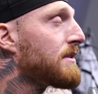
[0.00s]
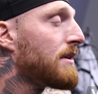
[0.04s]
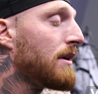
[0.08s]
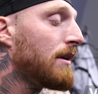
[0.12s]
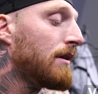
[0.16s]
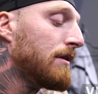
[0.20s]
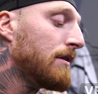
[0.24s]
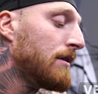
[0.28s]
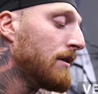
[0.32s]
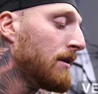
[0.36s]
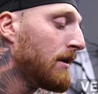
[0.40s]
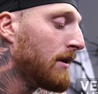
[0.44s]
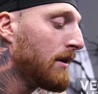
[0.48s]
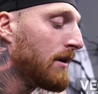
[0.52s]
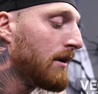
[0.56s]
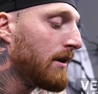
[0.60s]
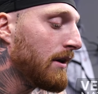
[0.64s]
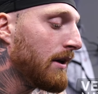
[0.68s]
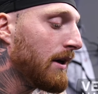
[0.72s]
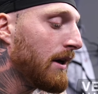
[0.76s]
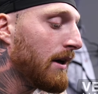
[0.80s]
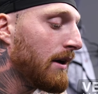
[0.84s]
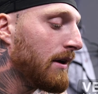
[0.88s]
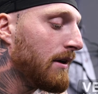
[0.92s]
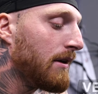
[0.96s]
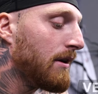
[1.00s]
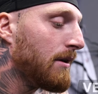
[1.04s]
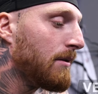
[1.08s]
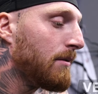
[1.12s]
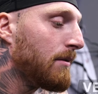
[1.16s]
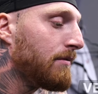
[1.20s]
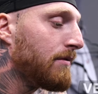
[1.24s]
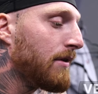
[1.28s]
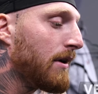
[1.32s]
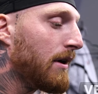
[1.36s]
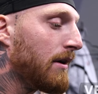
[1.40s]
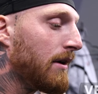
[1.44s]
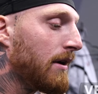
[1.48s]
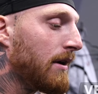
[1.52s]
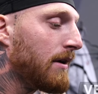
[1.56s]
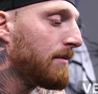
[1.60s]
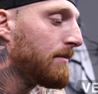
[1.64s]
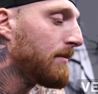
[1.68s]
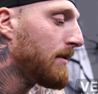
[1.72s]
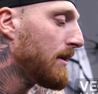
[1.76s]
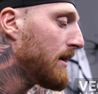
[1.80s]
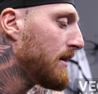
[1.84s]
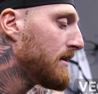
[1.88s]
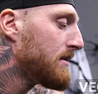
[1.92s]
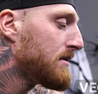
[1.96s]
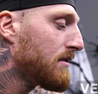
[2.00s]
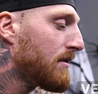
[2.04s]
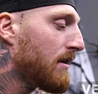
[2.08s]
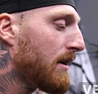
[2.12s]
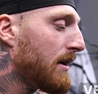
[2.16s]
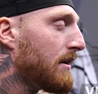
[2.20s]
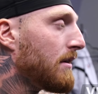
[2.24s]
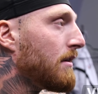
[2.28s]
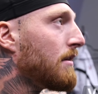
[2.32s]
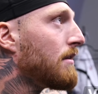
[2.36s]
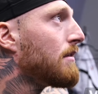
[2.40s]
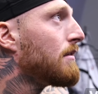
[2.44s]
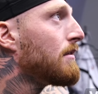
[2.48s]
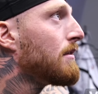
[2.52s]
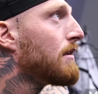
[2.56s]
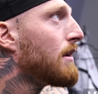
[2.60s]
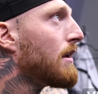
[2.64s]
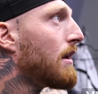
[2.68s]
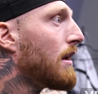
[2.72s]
So, yeah, you know, we're fired up. Aiden's a great dude,